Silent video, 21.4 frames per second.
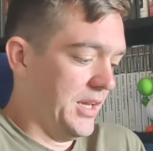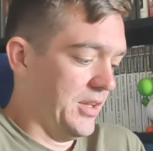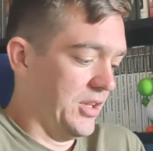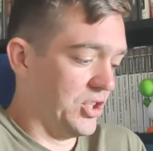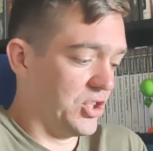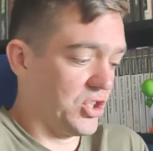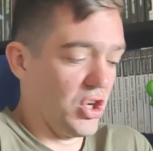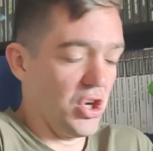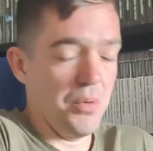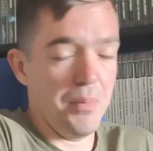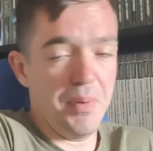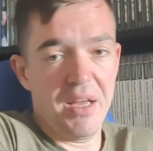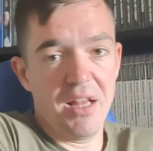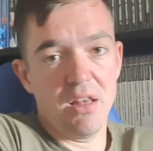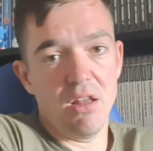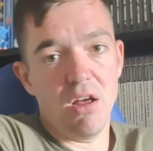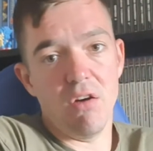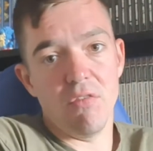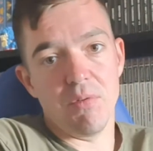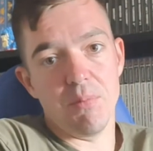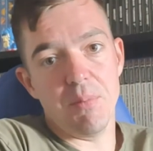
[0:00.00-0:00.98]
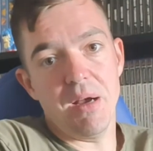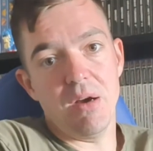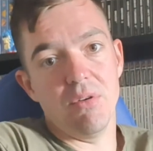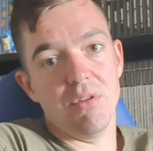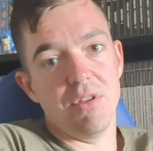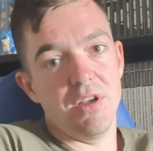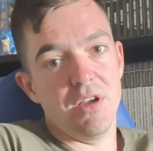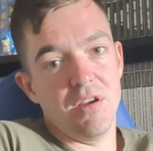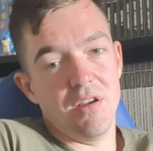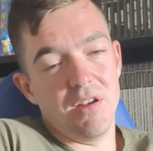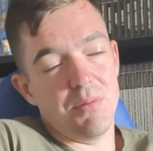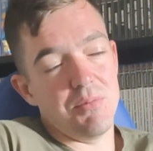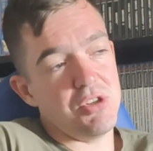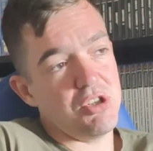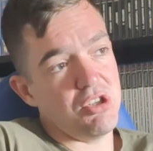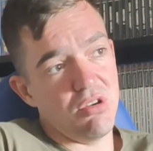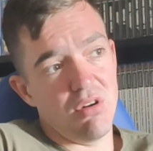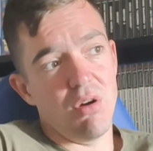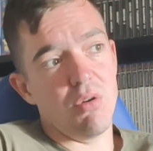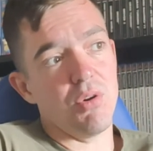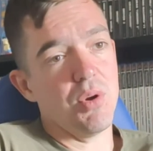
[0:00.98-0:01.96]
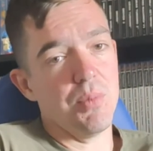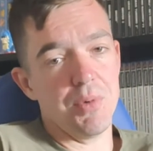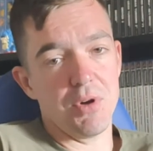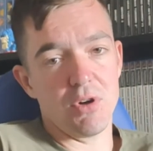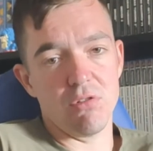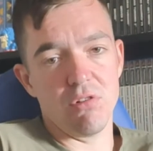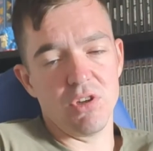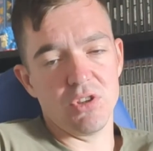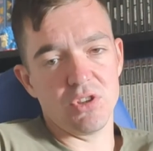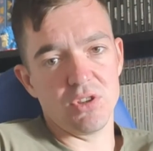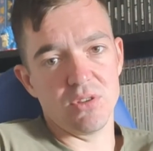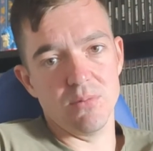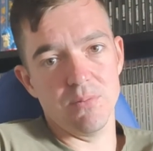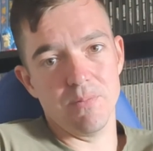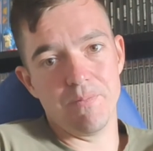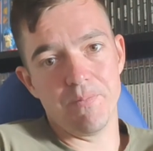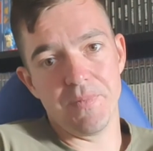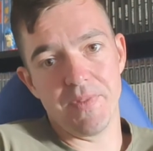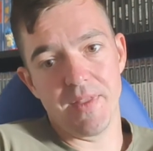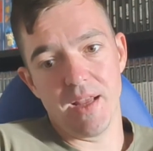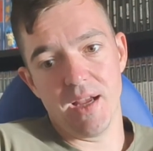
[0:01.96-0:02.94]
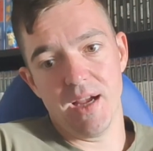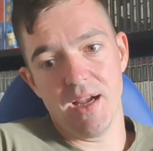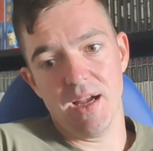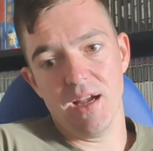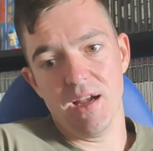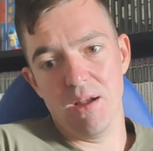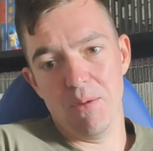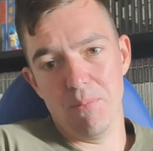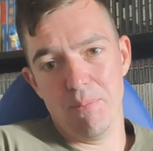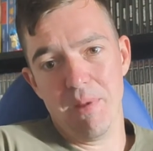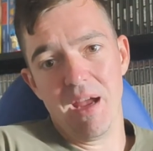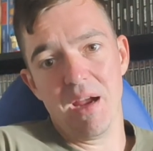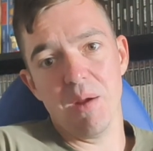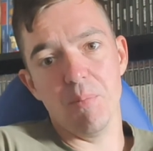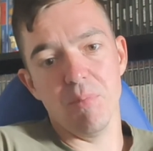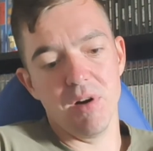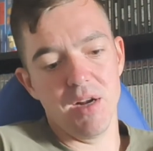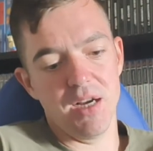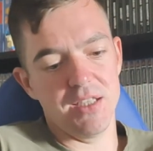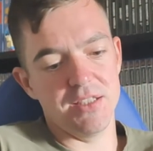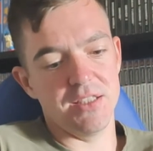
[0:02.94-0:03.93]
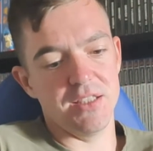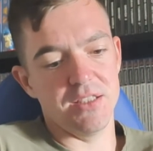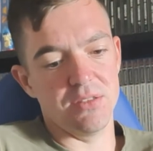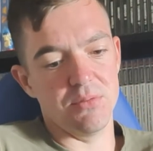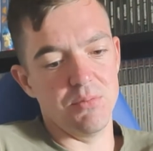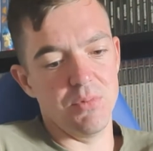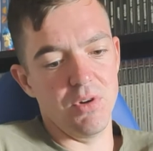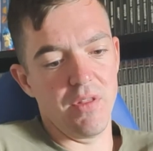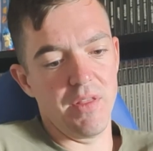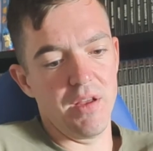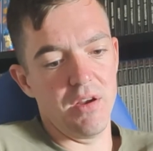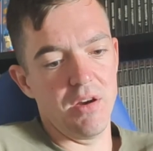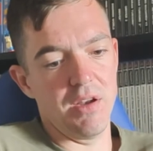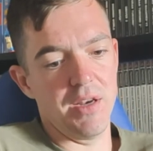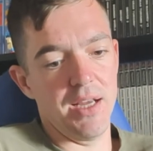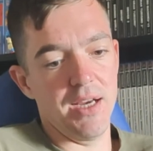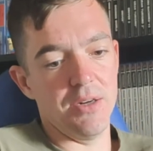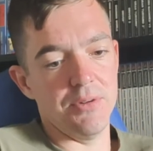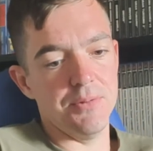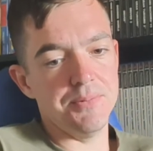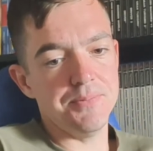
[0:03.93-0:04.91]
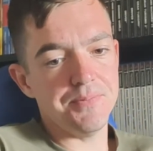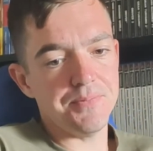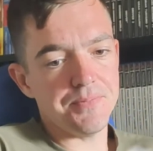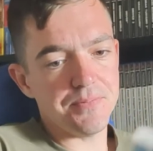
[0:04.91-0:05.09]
there's going to be a lot of them out there, and I'm sure I'll come across them at better prices than what they are now.